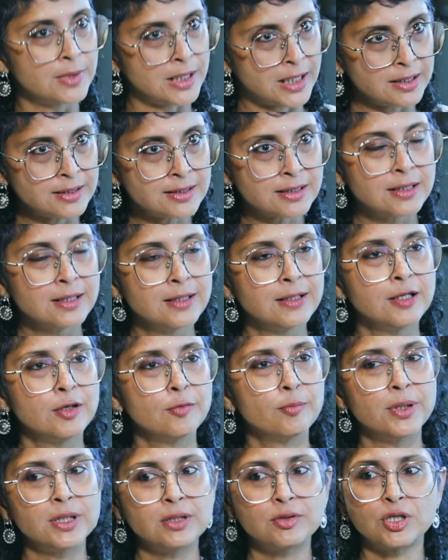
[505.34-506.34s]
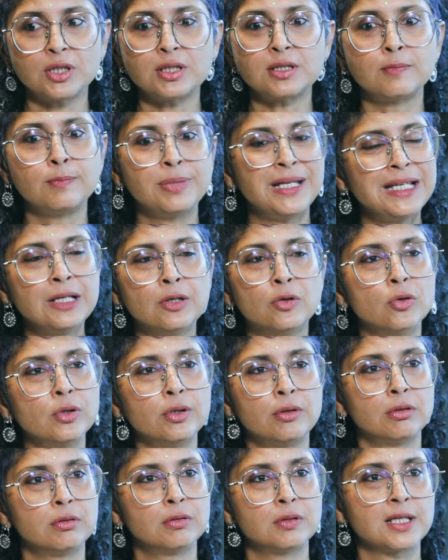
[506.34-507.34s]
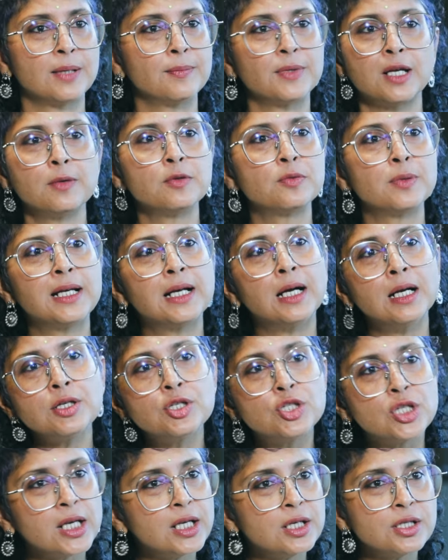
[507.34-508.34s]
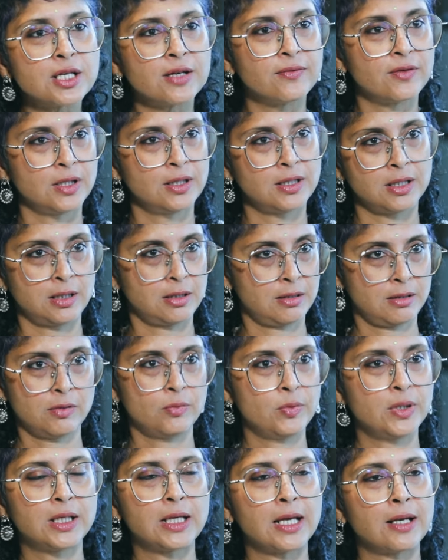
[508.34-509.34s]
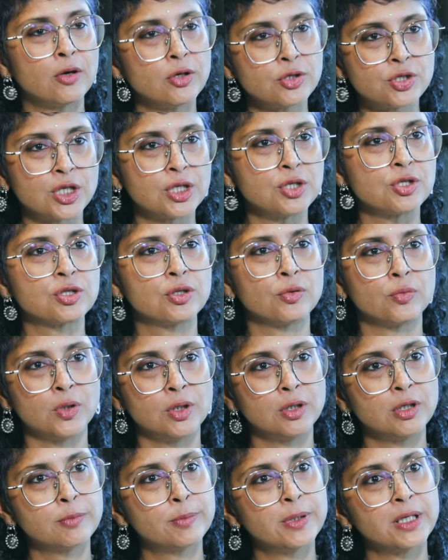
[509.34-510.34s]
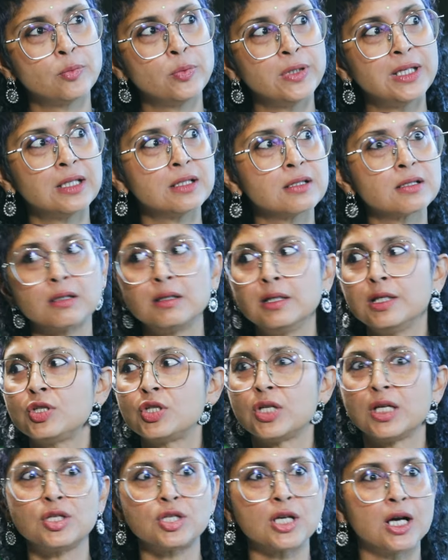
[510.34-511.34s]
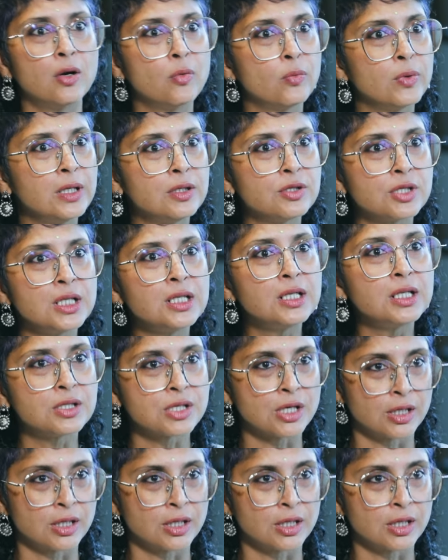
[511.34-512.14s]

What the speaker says: yes. But just being good. Sometimes we can't change everything. We cannot change the world. But we can certainly change how we treat each